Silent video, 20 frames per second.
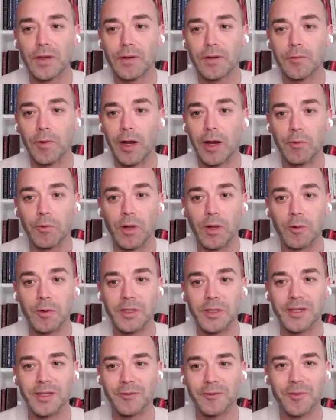Ryan will
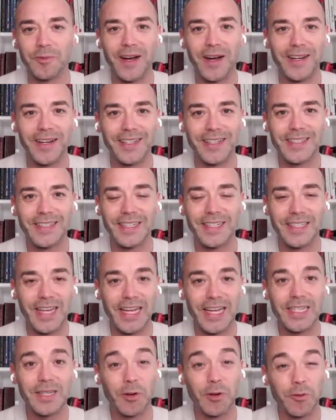always remind us it
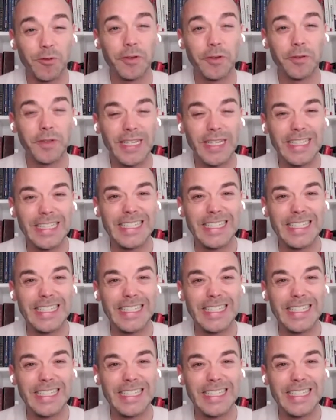takes about 15,